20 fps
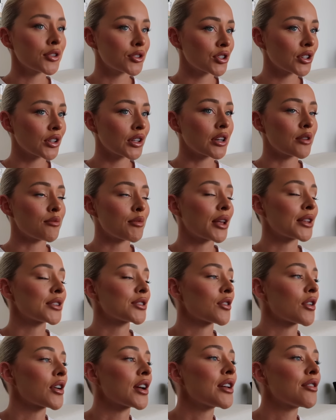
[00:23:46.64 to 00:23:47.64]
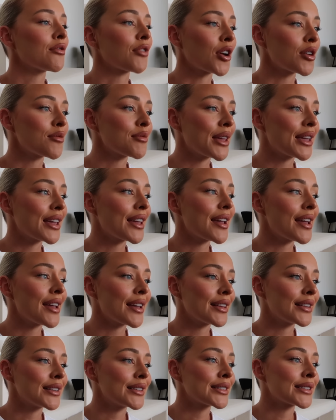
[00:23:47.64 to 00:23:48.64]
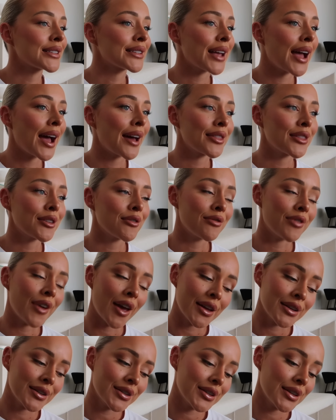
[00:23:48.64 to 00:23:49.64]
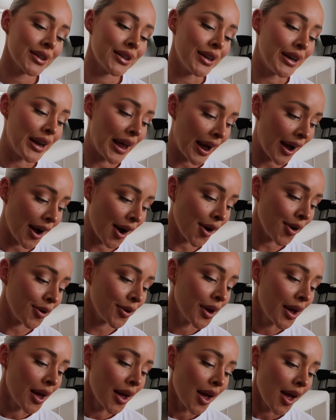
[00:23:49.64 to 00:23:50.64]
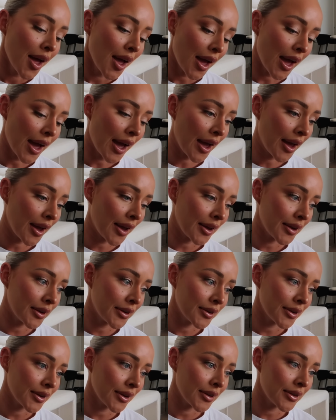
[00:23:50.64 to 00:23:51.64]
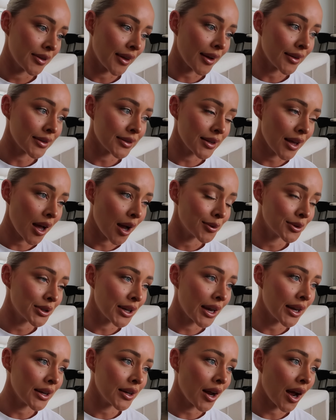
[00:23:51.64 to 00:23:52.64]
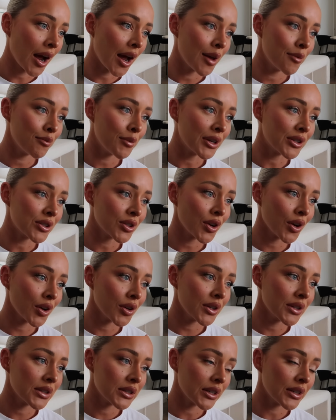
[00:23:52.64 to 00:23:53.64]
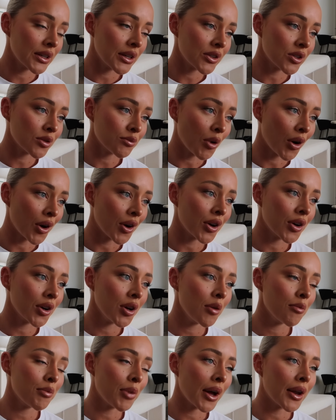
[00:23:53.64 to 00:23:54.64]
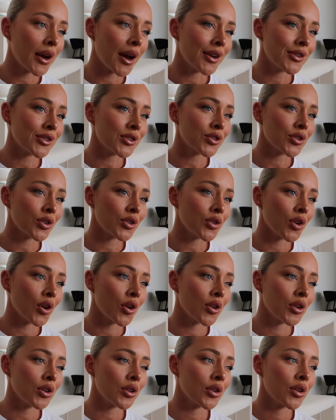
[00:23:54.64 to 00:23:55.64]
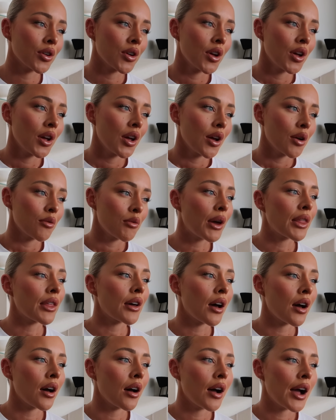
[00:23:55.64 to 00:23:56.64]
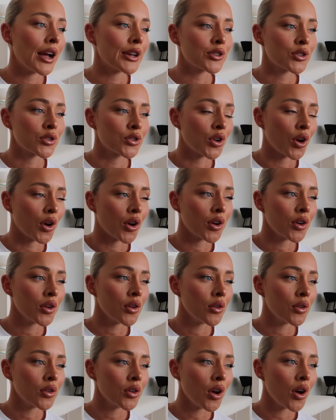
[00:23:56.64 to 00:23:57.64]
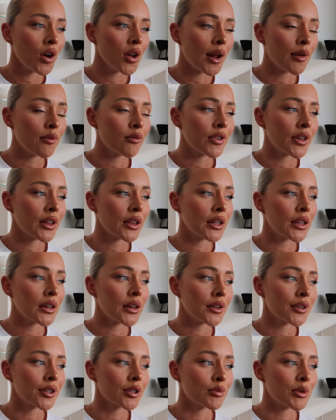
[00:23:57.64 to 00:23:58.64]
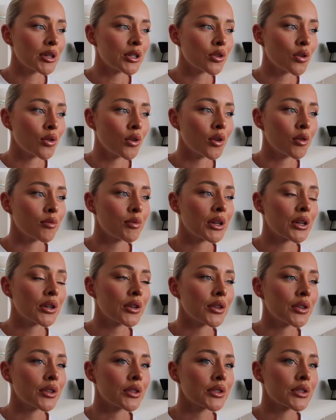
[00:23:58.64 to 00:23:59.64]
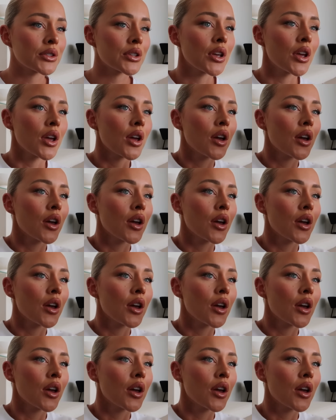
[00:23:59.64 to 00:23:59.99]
chilling in bed, sorry. Romy is at the vet now. And that's the update. I'm meant to go to Sydney tomorrow, but I just don't know whether I should go or not. I'm feeling a little bit torn because